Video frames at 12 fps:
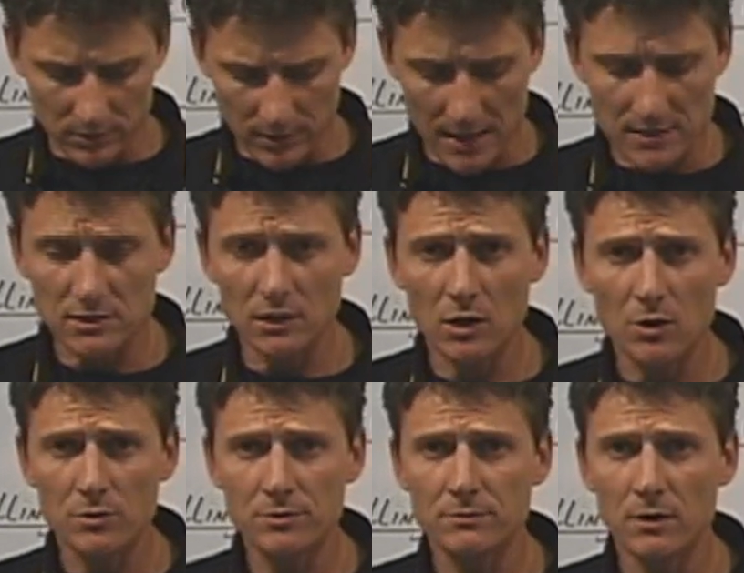takes the
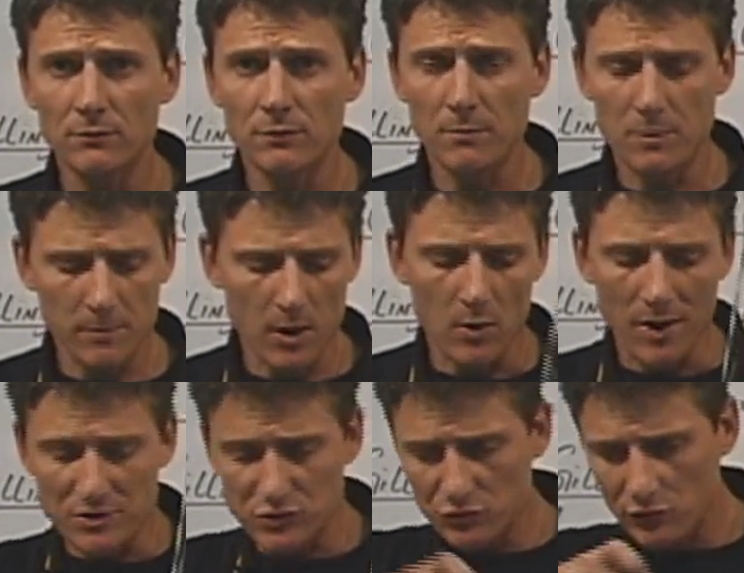load from the bow.
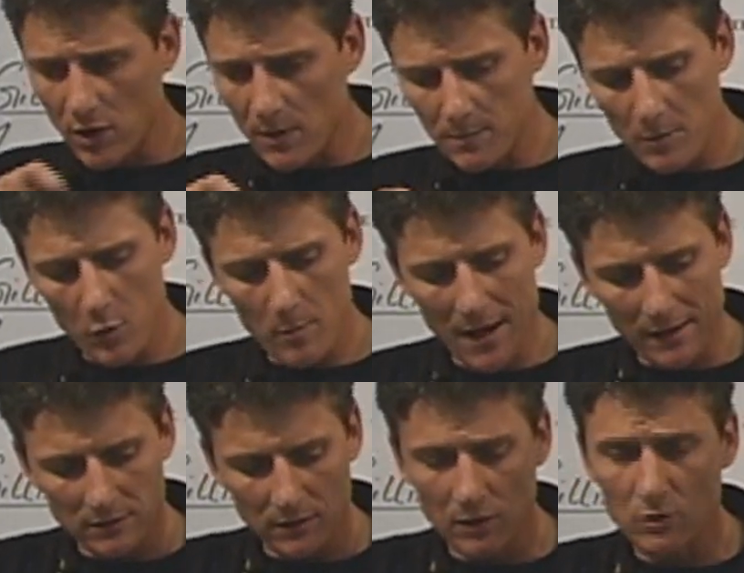As you draw the bow
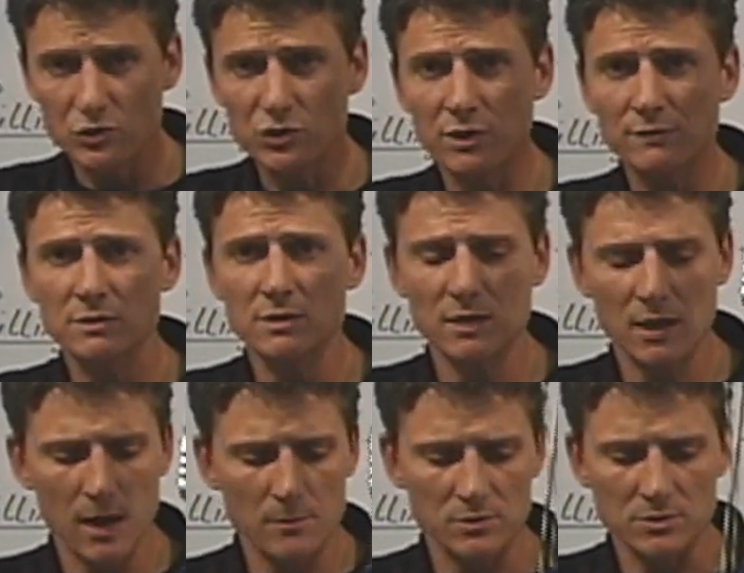back, the load shifts to the
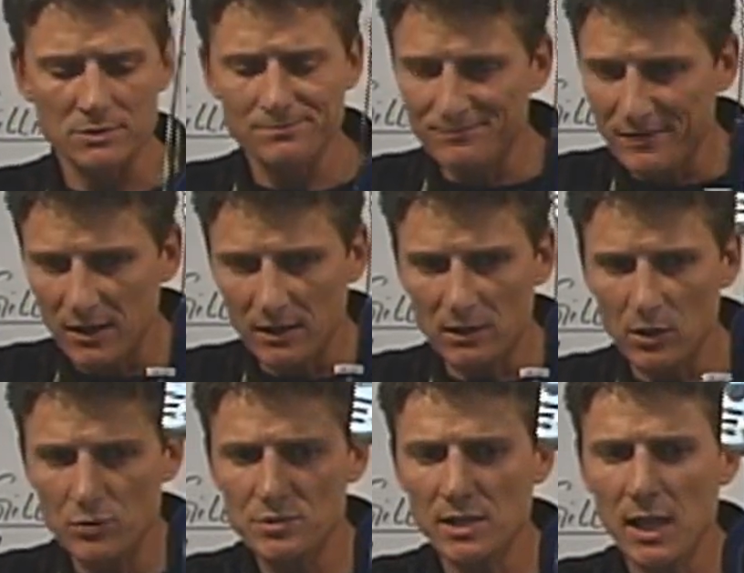cables. It
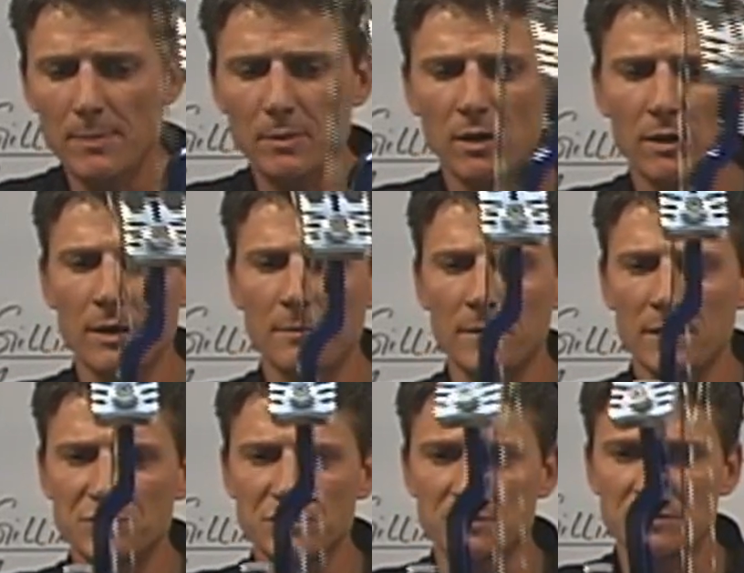loads the cable guard up, and
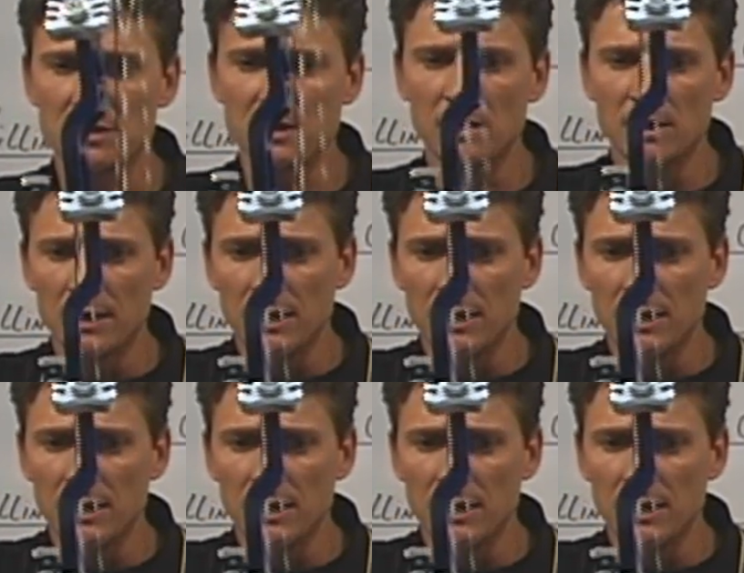as you can see,